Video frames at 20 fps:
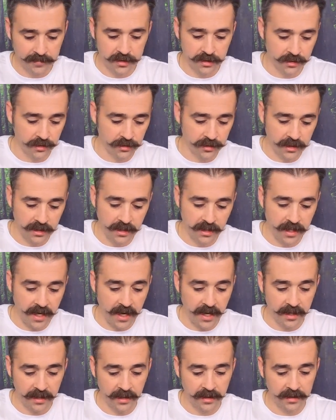So you'll need
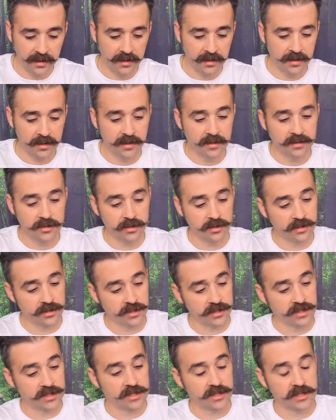that, and then these are
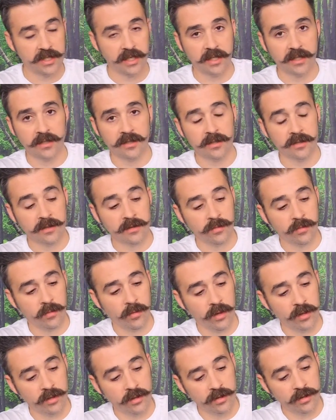just standard
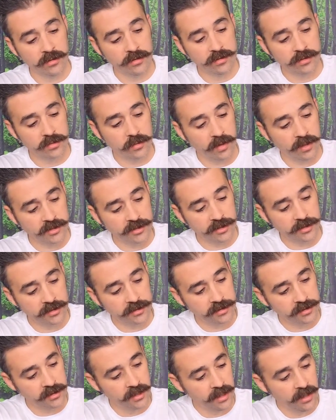water hose
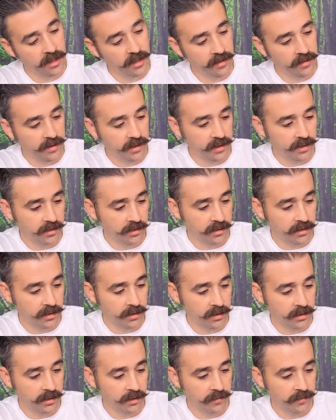washers. They
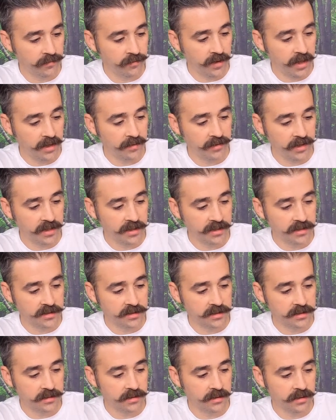are
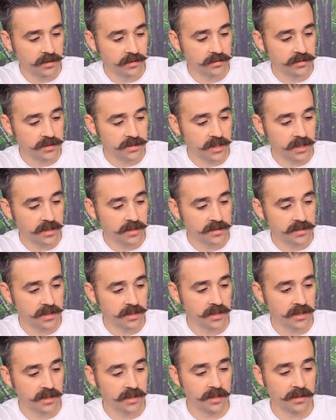5/8 hose size,
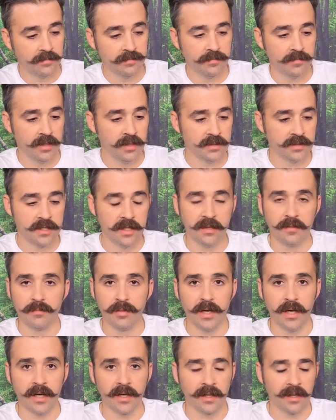and they come a 10
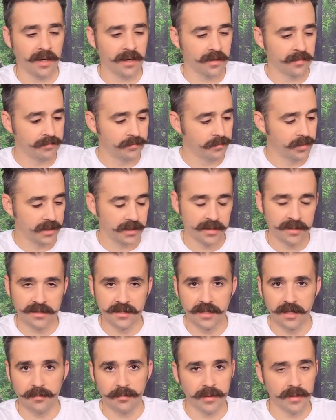pack. I picked
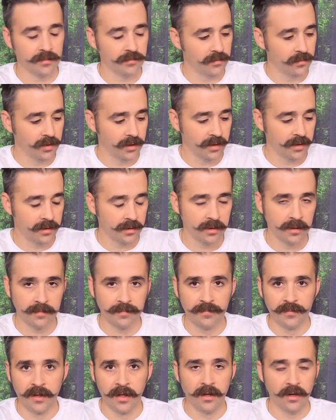these up at one of
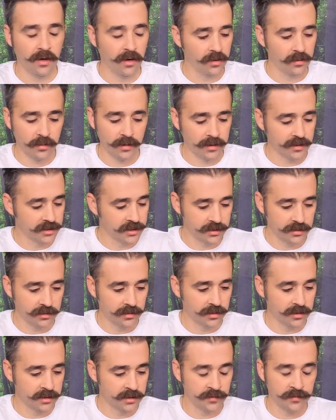the hardware
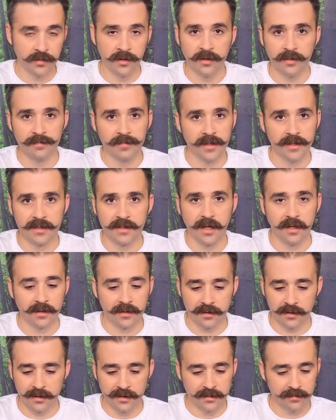stores for
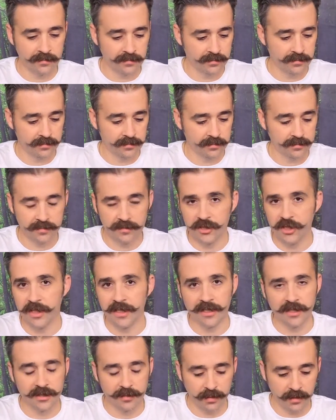$1 and
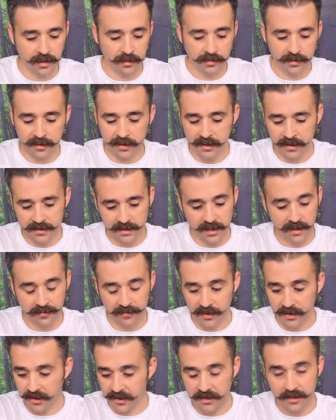change, probably. It's
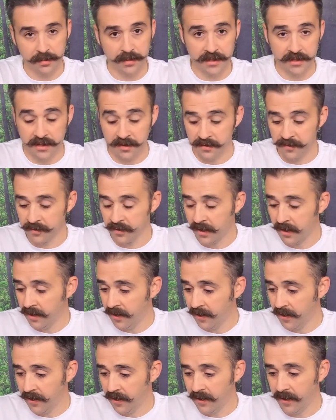not very expensive.
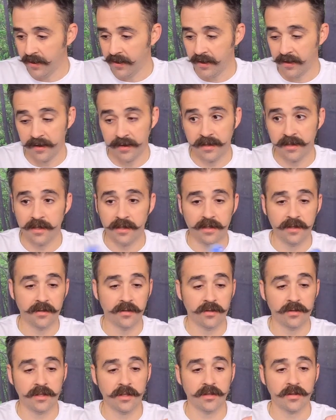And then the
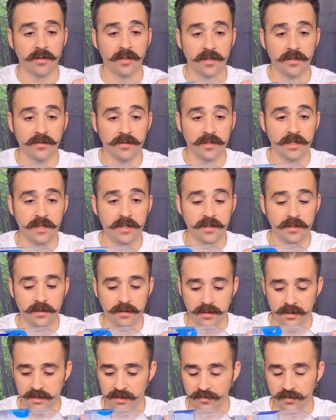only other thing you'll
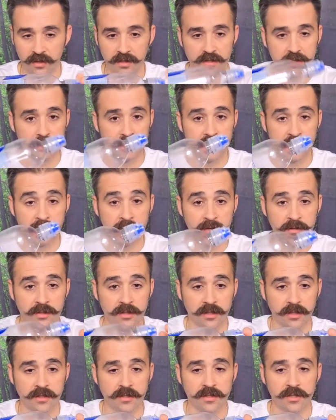need as far as
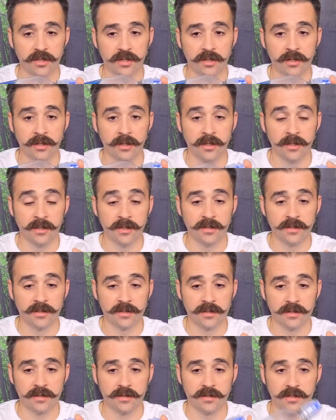materials are concerned
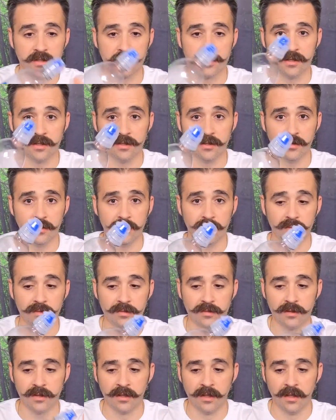is just an
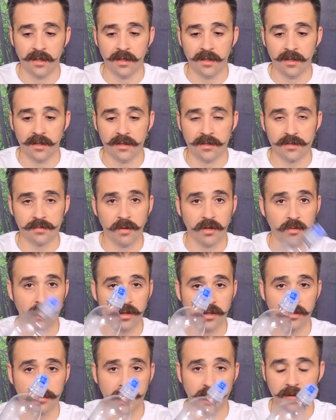old smart
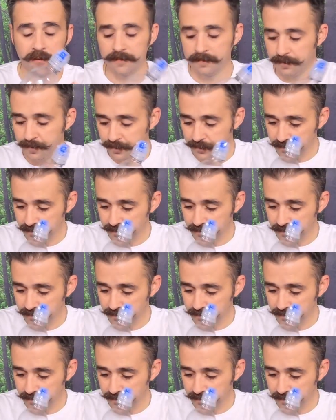water bottle.